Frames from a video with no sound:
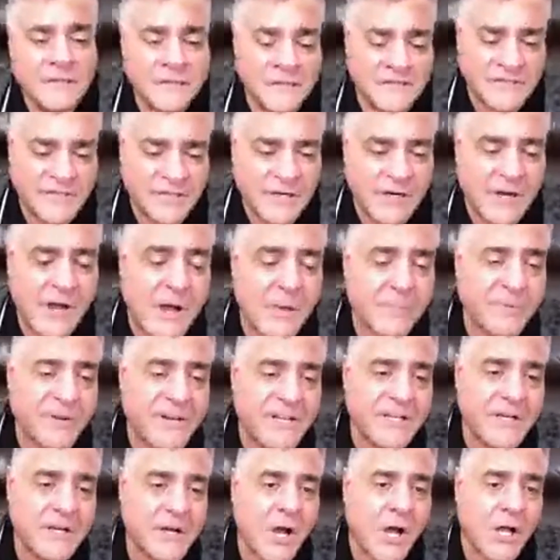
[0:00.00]
There's a company
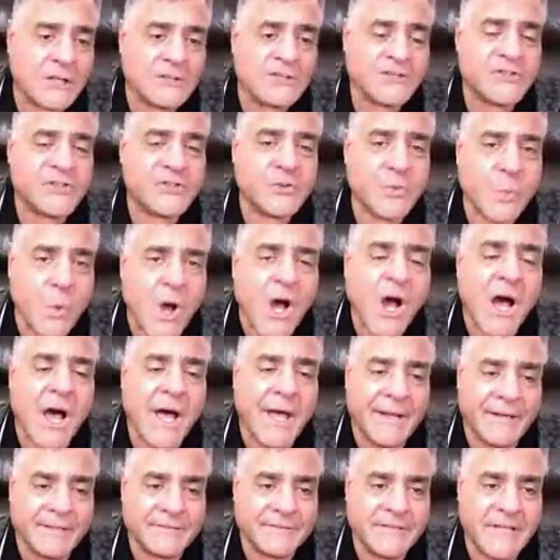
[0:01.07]
called
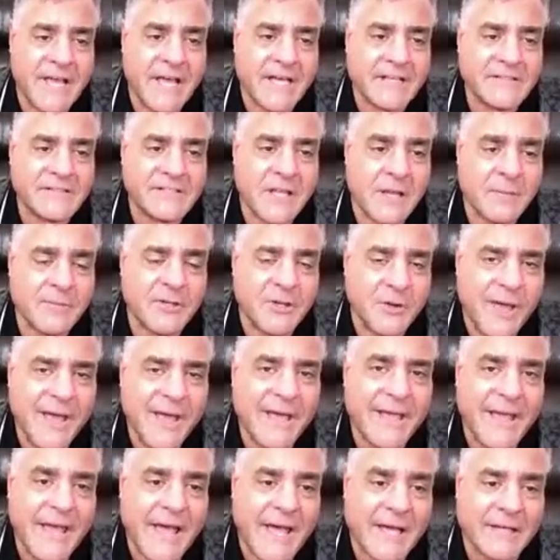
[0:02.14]
Swan, S W
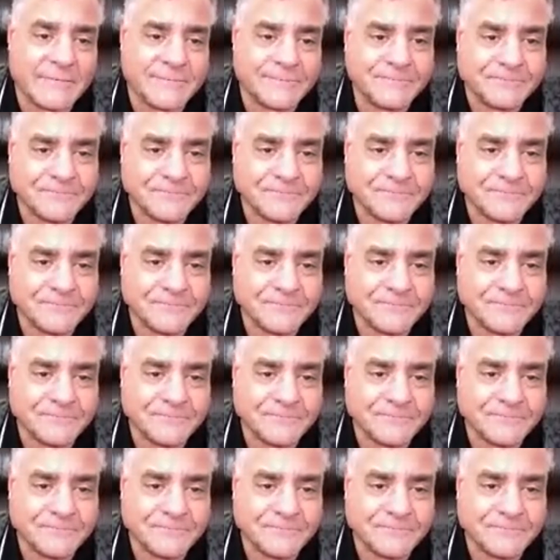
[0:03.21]
A N.